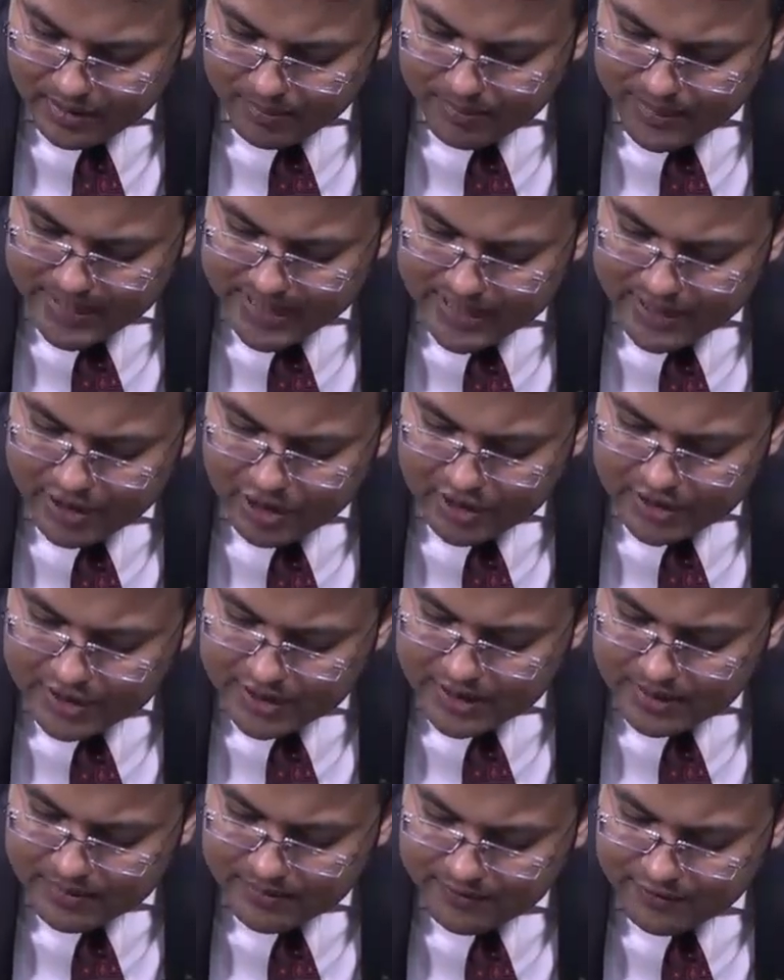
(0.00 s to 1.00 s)

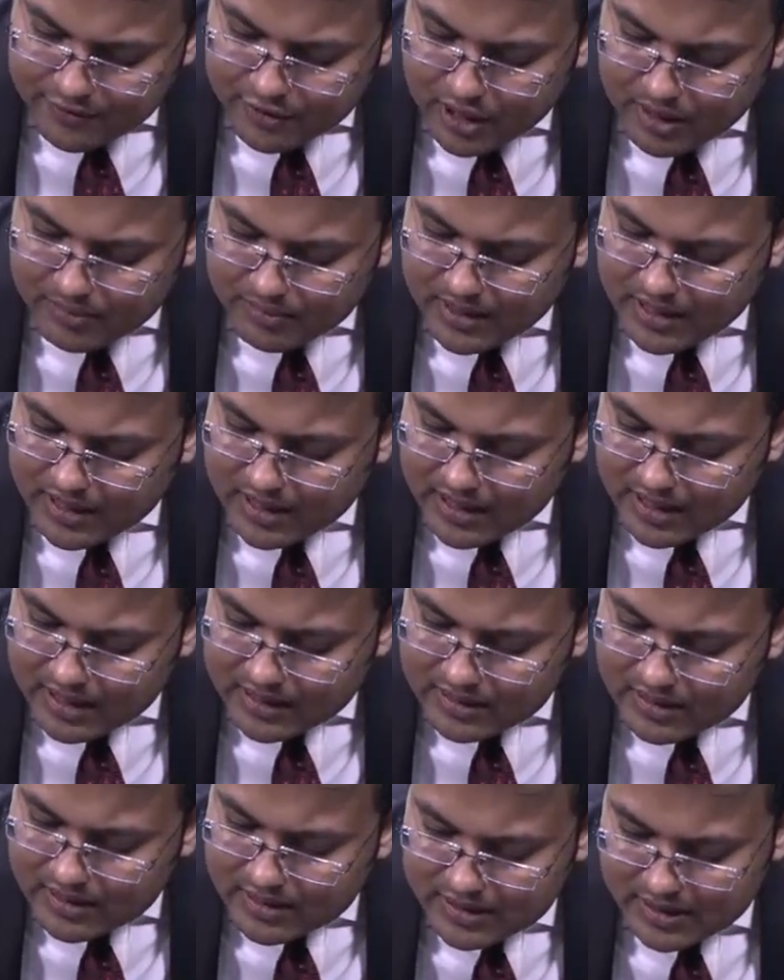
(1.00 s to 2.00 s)
periosteum from
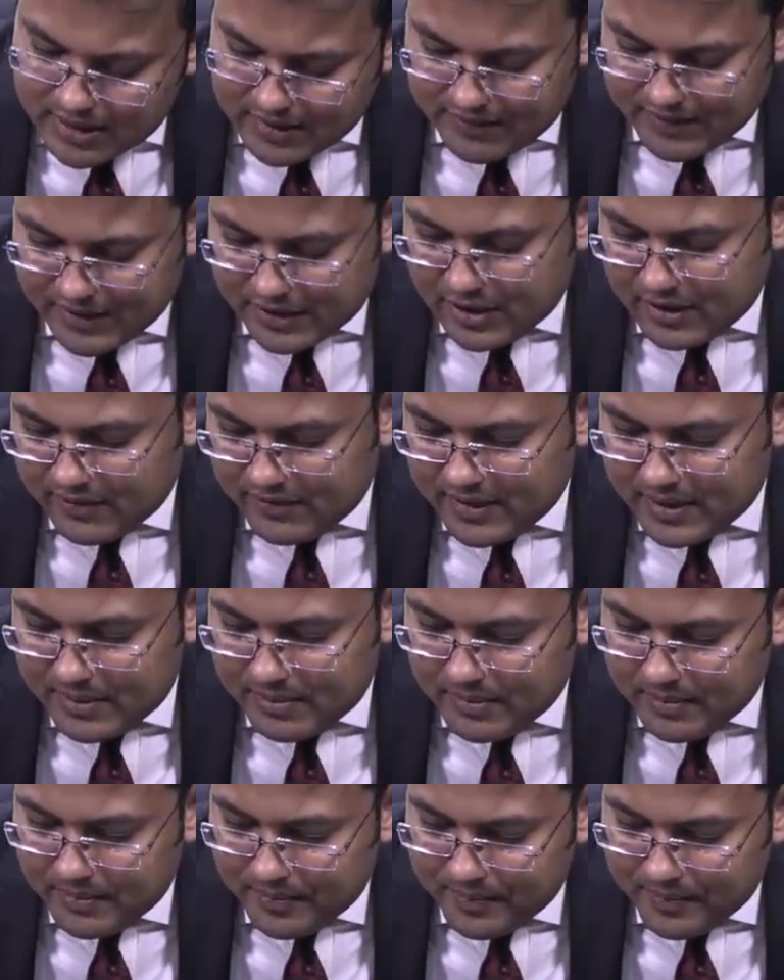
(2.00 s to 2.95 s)
under surface of rib.